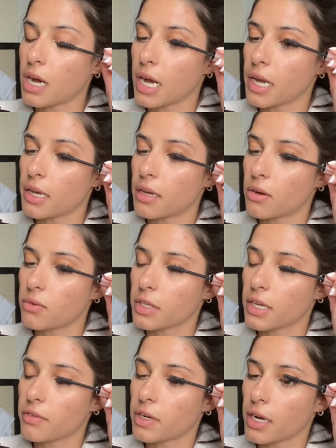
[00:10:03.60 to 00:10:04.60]
I only
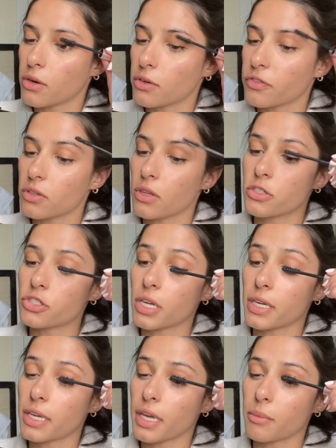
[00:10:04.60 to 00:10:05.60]
have an hour for lunch, I
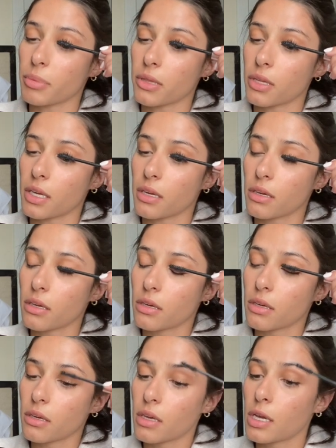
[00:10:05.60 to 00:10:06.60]
can't be like
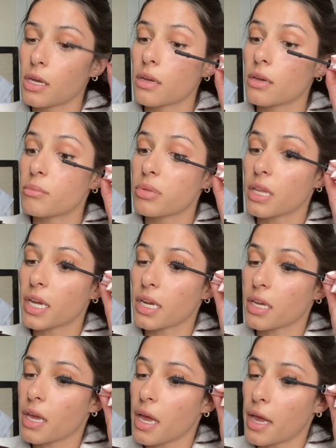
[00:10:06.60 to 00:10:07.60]

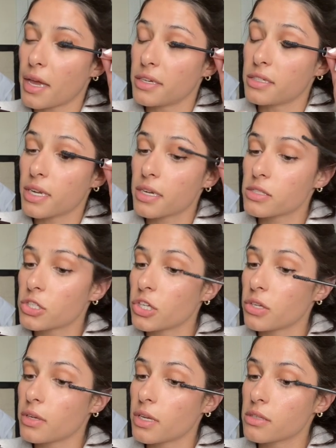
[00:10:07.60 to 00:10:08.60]
planning and
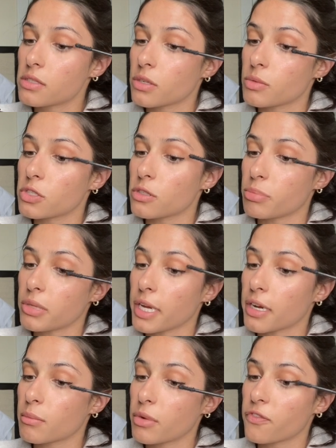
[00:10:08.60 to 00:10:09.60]
executing. So we do the
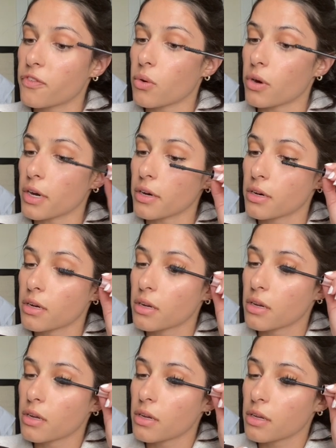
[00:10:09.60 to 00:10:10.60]
planning before,
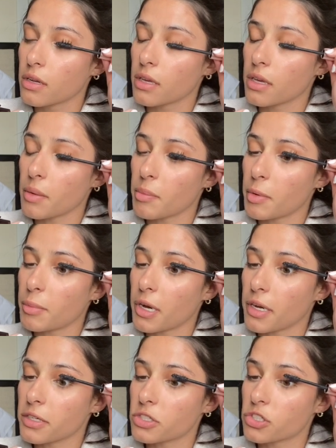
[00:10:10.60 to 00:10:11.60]
get my
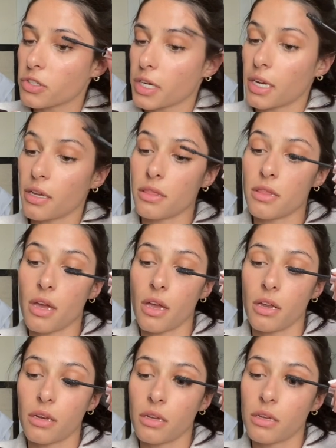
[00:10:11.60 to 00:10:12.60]
mind straight, and
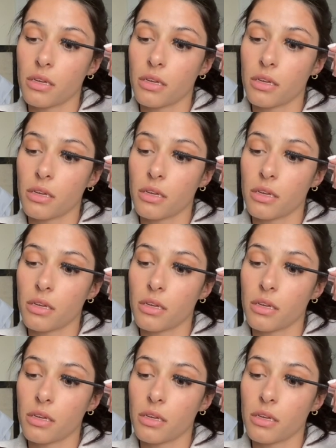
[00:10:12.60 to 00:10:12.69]
then